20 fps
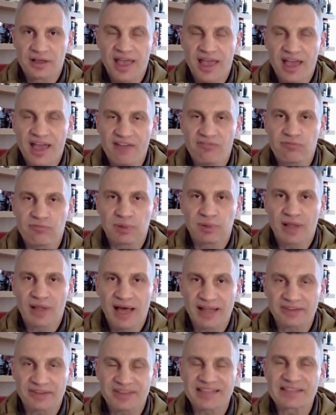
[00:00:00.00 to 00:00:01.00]
have
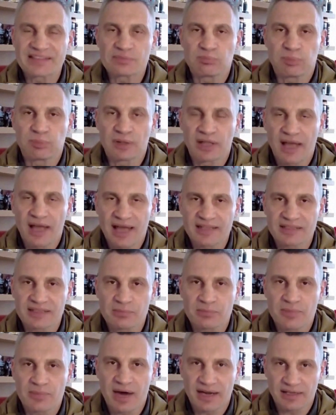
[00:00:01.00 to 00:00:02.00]
blood, is bloody
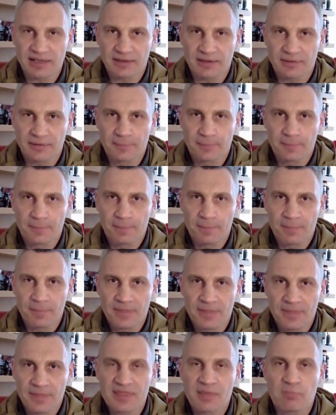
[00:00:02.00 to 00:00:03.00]
money.
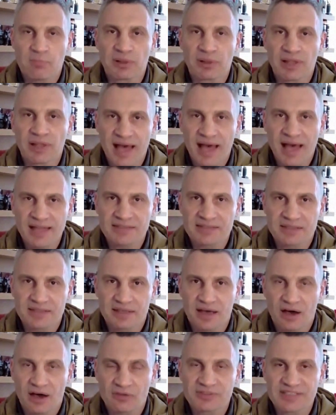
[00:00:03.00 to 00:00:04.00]
In the blood
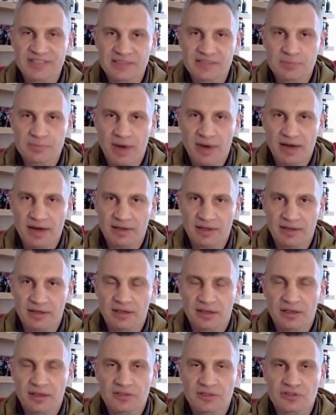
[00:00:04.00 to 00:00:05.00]
of this money,
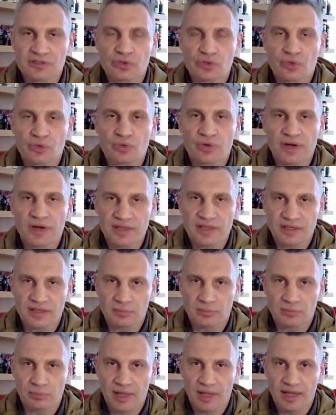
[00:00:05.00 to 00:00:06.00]
it's
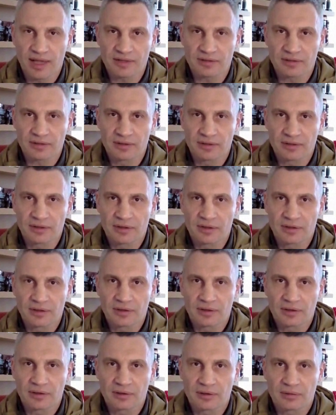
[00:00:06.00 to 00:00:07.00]
Ukrainian blood,
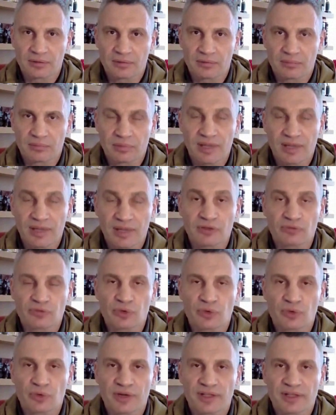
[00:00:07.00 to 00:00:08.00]
blood of
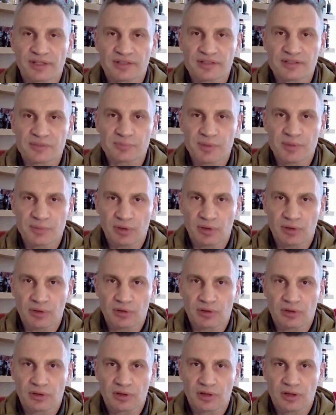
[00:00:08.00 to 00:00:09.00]
Ukrainian
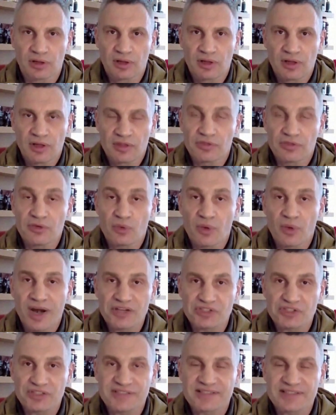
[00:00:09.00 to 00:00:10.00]
people. The
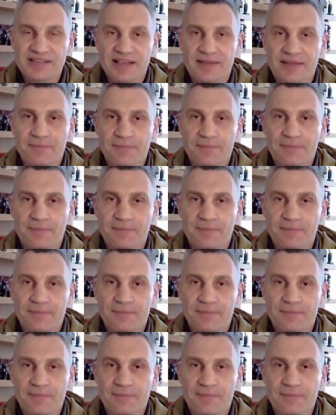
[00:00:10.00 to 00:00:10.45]
Russians